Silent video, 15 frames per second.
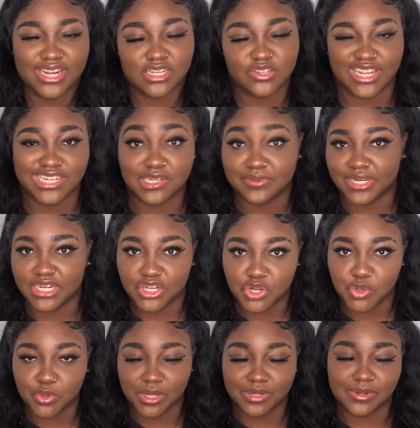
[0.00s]
So I didn't really
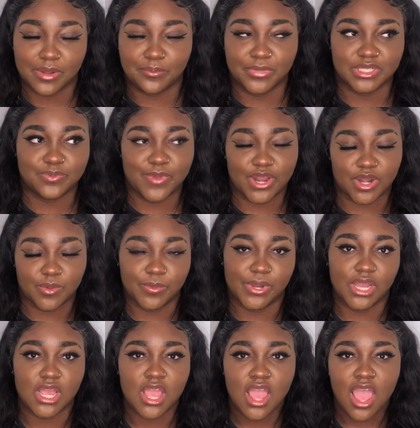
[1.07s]
know that much better, but